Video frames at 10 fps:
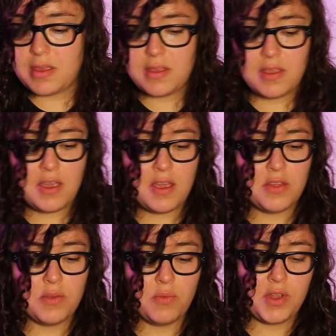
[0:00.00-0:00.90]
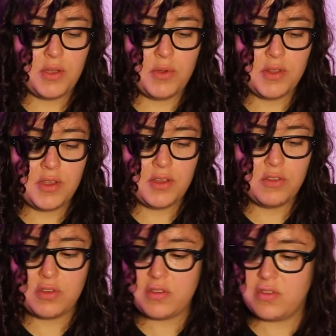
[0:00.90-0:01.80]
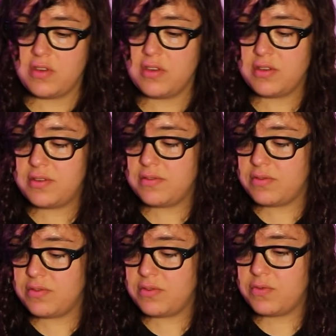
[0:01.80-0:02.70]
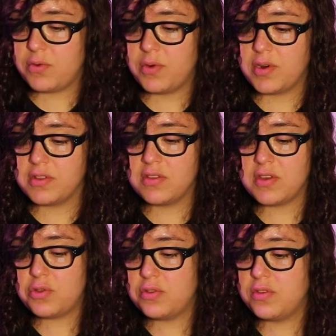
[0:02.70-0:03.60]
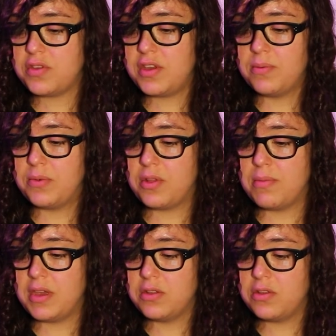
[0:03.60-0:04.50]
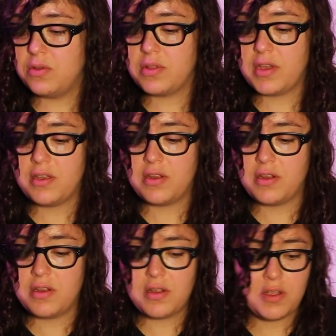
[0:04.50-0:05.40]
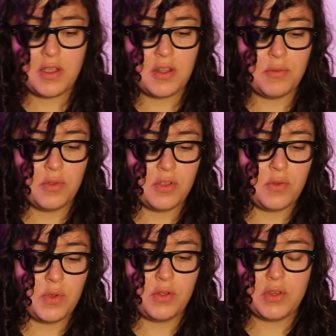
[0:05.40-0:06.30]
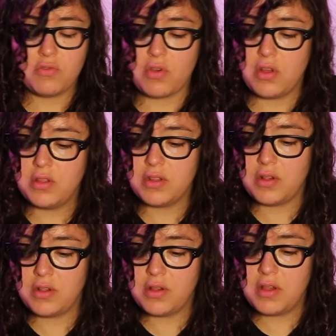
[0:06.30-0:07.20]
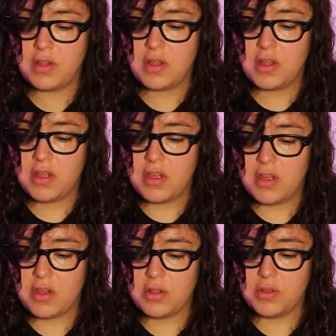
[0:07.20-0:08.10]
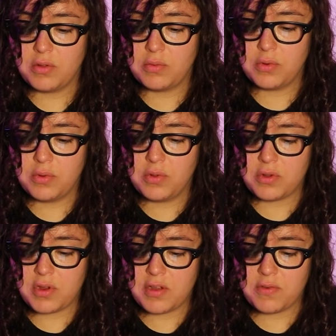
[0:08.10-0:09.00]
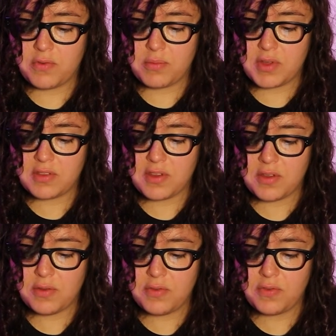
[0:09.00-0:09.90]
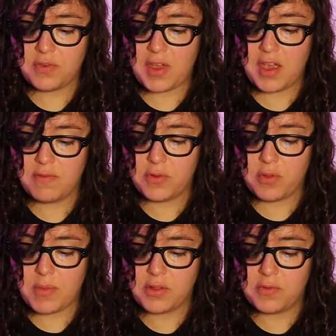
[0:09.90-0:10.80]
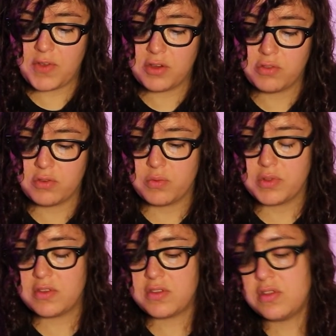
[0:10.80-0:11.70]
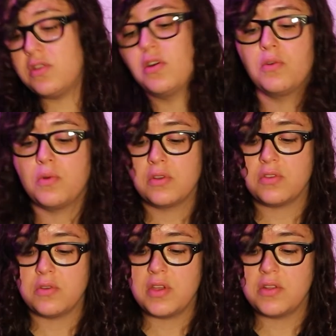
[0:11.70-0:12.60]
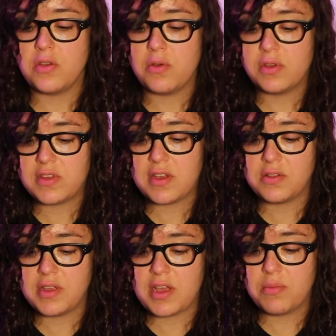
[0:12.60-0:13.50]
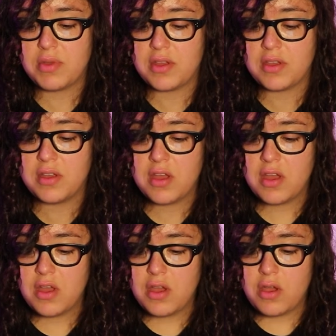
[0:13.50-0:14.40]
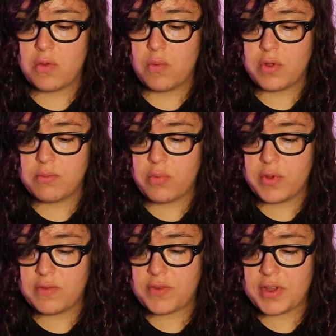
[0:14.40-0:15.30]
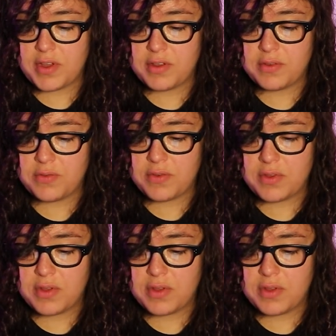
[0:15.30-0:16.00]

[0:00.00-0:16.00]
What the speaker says: Yeah, and then what I want to for organization's sake, I'm going to make a new layer, and I'm going to quickly draw a little ruler here for myself and for the manufacturers when I send the artwork so they know exactly how big 1.5.